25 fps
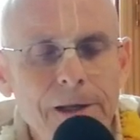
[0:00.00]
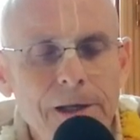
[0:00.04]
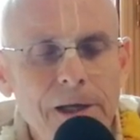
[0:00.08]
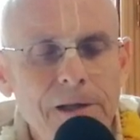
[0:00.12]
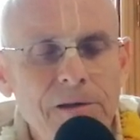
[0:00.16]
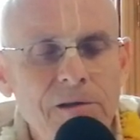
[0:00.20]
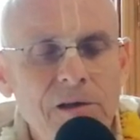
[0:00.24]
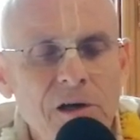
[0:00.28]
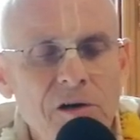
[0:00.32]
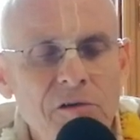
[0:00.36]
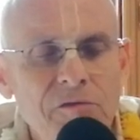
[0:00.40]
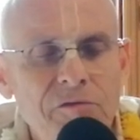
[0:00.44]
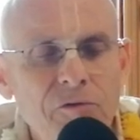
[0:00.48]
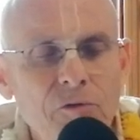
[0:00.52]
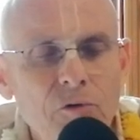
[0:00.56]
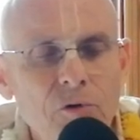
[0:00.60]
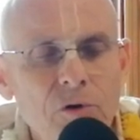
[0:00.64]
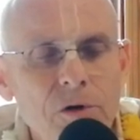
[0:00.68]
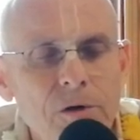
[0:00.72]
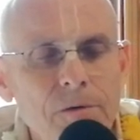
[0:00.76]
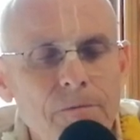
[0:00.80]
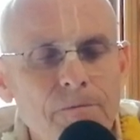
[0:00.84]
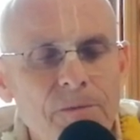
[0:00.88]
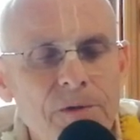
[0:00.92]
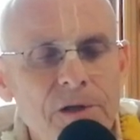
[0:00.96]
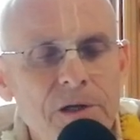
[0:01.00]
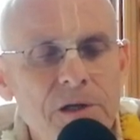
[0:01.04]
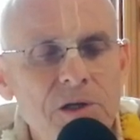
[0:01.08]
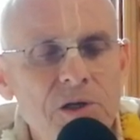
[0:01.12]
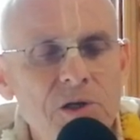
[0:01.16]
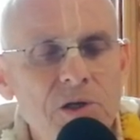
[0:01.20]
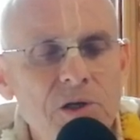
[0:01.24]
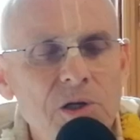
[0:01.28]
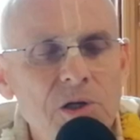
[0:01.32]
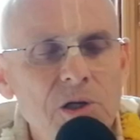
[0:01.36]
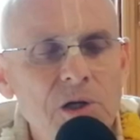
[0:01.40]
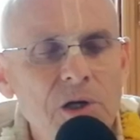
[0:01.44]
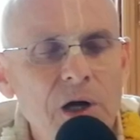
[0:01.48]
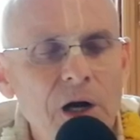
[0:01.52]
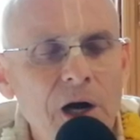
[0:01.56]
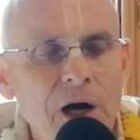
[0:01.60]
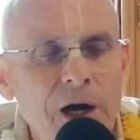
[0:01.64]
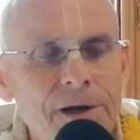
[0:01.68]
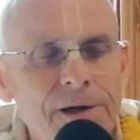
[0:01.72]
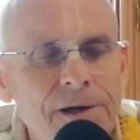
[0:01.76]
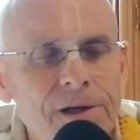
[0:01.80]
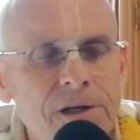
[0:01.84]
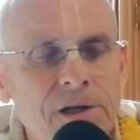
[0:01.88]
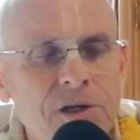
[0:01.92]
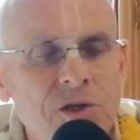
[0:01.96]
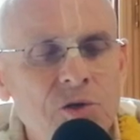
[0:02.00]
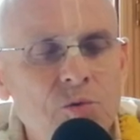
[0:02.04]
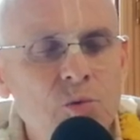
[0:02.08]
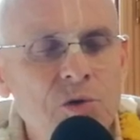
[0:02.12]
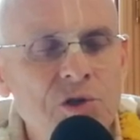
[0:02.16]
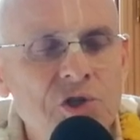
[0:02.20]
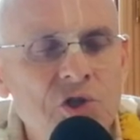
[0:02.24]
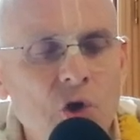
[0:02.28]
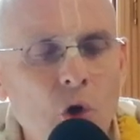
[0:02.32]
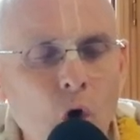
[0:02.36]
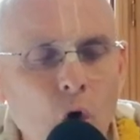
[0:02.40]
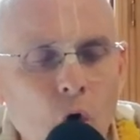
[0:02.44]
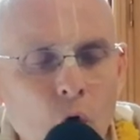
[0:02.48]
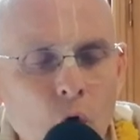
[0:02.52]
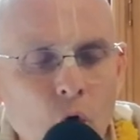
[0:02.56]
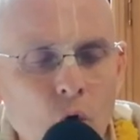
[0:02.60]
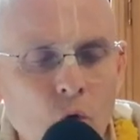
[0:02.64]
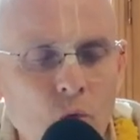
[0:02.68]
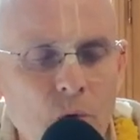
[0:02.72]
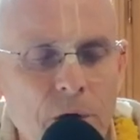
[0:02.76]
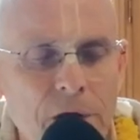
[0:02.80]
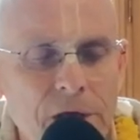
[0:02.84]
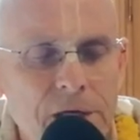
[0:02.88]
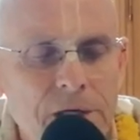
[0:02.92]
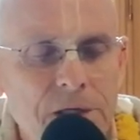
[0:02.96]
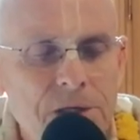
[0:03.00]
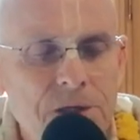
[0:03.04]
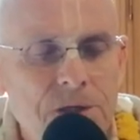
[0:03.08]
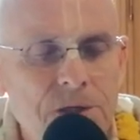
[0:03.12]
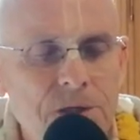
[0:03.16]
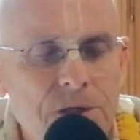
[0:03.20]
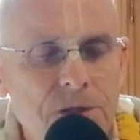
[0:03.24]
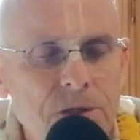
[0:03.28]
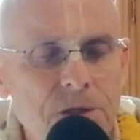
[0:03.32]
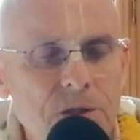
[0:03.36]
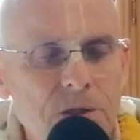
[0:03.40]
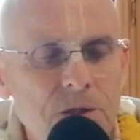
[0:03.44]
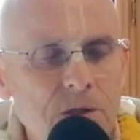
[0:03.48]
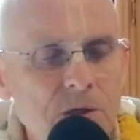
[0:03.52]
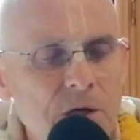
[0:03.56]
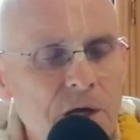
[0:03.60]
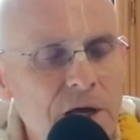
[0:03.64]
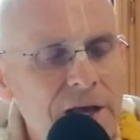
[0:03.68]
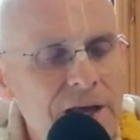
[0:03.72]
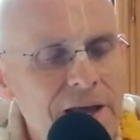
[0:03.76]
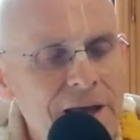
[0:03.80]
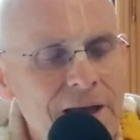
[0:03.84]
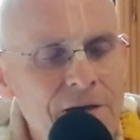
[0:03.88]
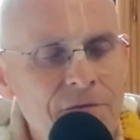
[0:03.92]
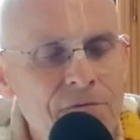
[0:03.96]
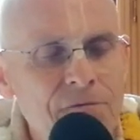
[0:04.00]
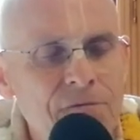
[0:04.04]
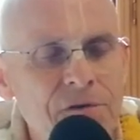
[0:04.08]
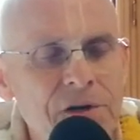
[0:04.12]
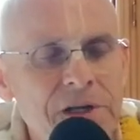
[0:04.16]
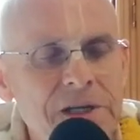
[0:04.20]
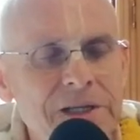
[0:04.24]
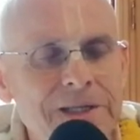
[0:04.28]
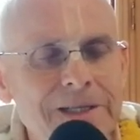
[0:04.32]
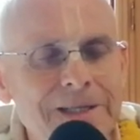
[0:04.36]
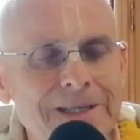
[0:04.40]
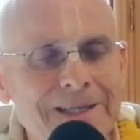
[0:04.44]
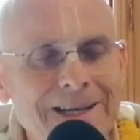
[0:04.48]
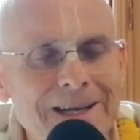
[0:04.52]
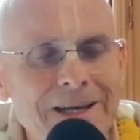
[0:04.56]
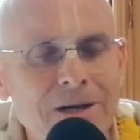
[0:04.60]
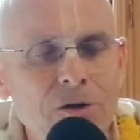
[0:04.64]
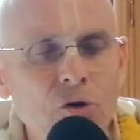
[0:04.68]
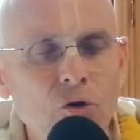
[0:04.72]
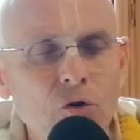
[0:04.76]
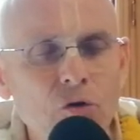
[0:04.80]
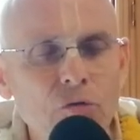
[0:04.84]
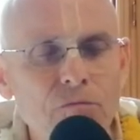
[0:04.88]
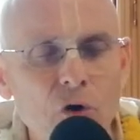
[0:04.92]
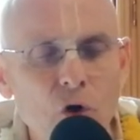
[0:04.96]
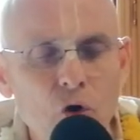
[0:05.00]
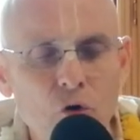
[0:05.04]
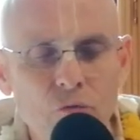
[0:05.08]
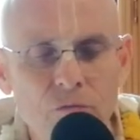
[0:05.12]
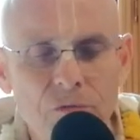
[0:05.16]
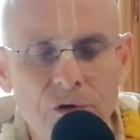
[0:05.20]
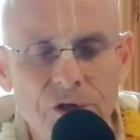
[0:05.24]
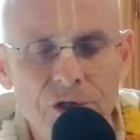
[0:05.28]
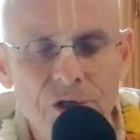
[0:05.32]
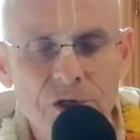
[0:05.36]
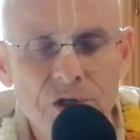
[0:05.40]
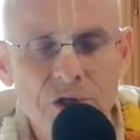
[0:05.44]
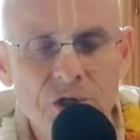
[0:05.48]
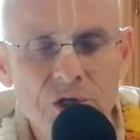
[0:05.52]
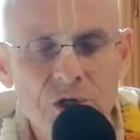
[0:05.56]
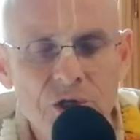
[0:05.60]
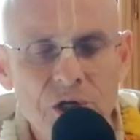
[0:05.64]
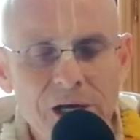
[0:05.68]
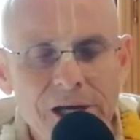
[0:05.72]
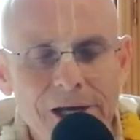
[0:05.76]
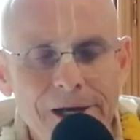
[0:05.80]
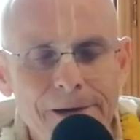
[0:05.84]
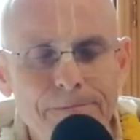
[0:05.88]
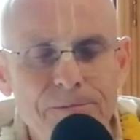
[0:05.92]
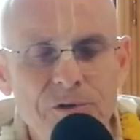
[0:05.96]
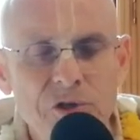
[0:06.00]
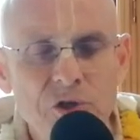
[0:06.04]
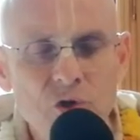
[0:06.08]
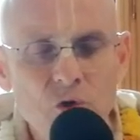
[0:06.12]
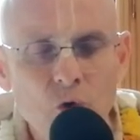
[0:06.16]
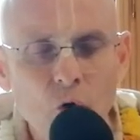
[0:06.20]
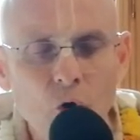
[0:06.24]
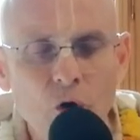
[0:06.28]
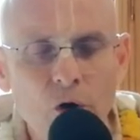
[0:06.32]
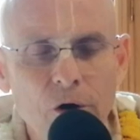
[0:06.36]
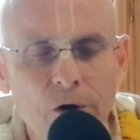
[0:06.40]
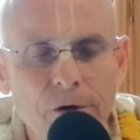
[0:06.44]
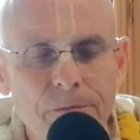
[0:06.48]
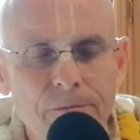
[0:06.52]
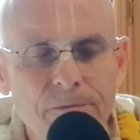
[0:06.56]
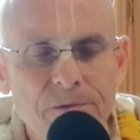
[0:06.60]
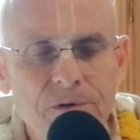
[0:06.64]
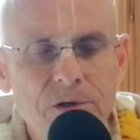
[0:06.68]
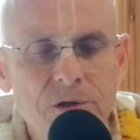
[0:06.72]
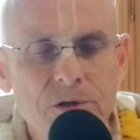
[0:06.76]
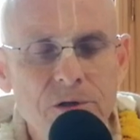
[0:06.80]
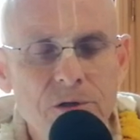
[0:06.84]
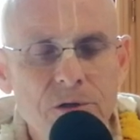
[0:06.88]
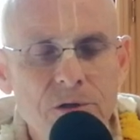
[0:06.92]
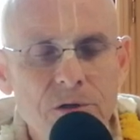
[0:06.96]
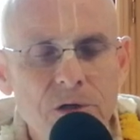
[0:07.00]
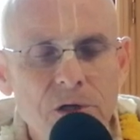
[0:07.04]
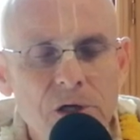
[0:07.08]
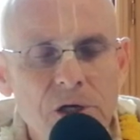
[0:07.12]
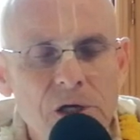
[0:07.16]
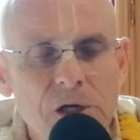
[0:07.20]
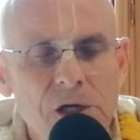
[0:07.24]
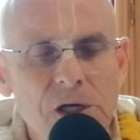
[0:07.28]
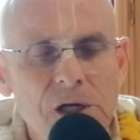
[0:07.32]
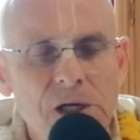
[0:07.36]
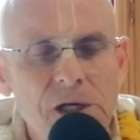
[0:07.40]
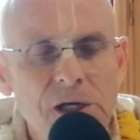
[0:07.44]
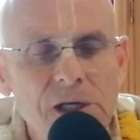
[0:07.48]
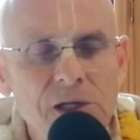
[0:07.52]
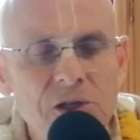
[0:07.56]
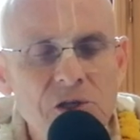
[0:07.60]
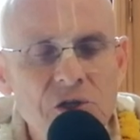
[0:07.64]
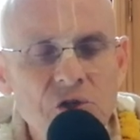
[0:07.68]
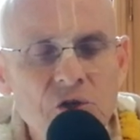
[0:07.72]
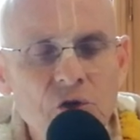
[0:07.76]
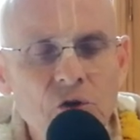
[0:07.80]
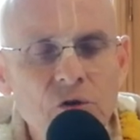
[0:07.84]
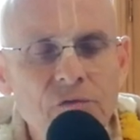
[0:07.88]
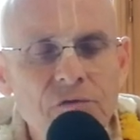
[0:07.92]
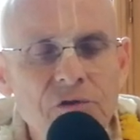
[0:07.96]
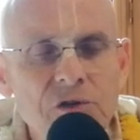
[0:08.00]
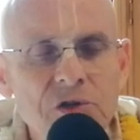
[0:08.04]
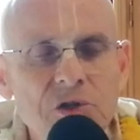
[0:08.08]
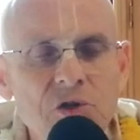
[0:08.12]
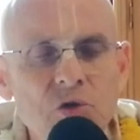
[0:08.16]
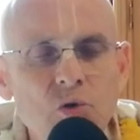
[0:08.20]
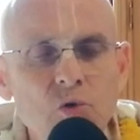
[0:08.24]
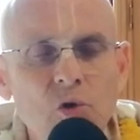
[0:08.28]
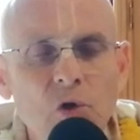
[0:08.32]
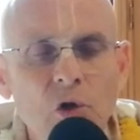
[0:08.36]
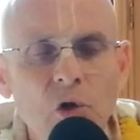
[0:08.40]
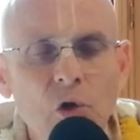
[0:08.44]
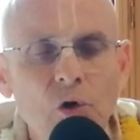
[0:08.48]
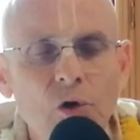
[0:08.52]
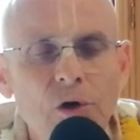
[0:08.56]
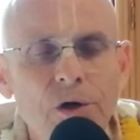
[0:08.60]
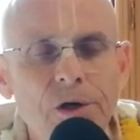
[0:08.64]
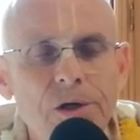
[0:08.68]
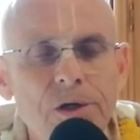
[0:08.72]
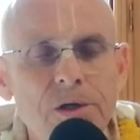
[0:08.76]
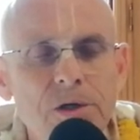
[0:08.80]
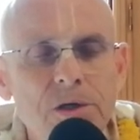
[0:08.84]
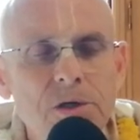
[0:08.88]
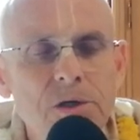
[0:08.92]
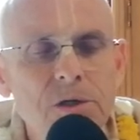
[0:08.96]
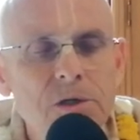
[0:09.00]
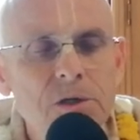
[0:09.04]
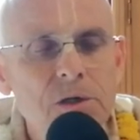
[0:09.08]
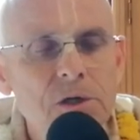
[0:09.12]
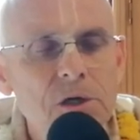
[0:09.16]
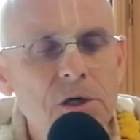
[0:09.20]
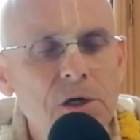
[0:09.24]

And that therefore, Haridas was always, every single moment, absorbed in service to the Lord,